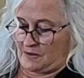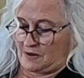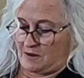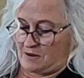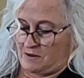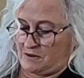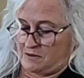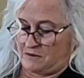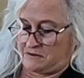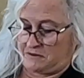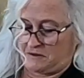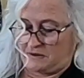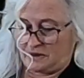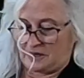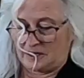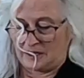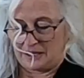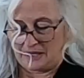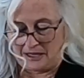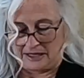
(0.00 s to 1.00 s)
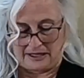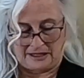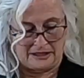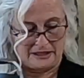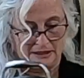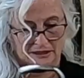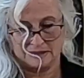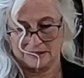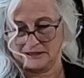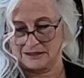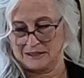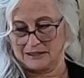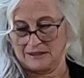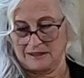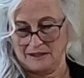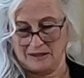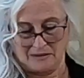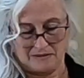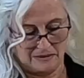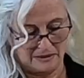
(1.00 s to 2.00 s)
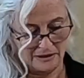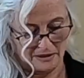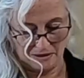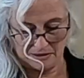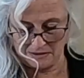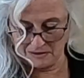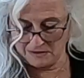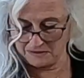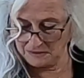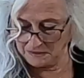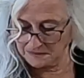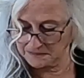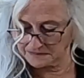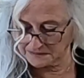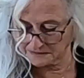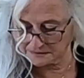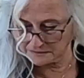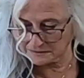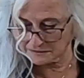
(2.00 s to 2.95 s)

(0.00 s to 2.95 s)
All right, there we go.